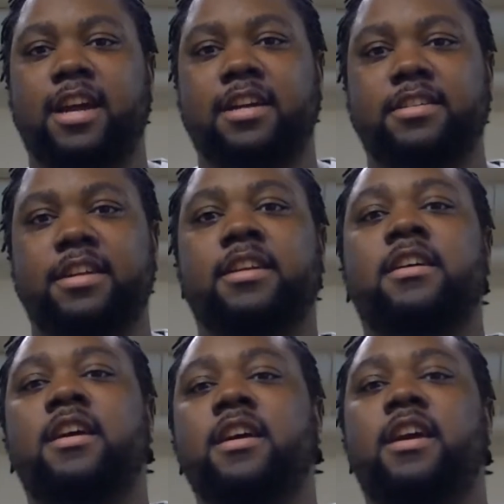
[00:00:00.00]
Hausneck,
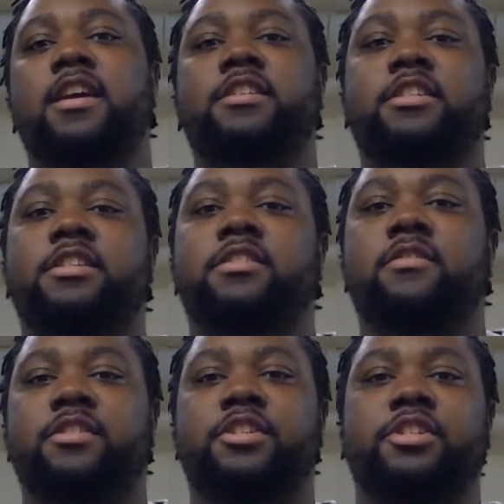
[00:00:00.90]
and she's
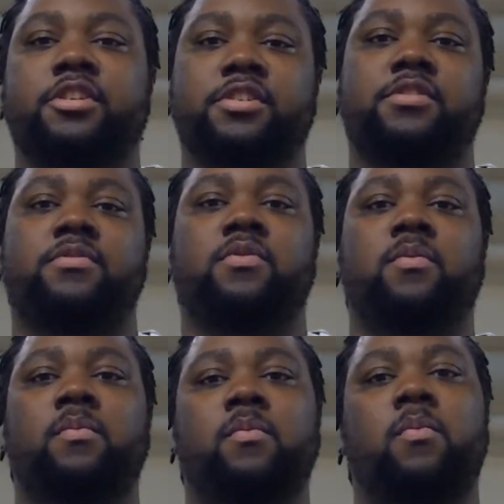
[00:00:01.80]
going to show you
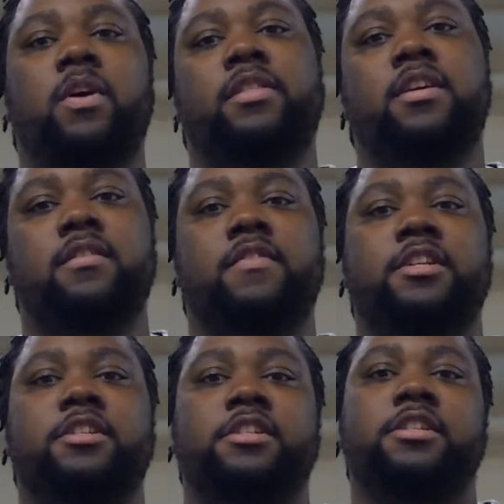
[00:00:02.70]
what the
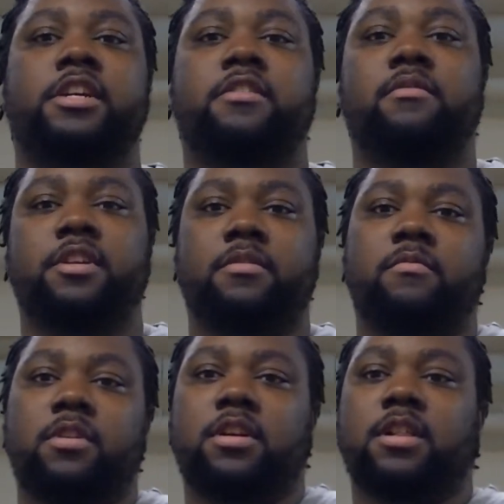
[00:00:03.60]
intervention genuinely
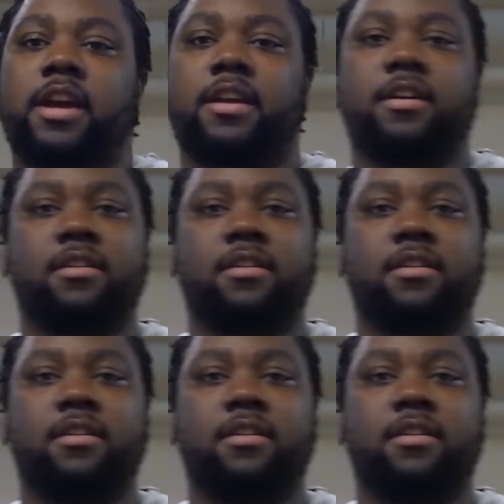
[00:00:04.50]
will look like.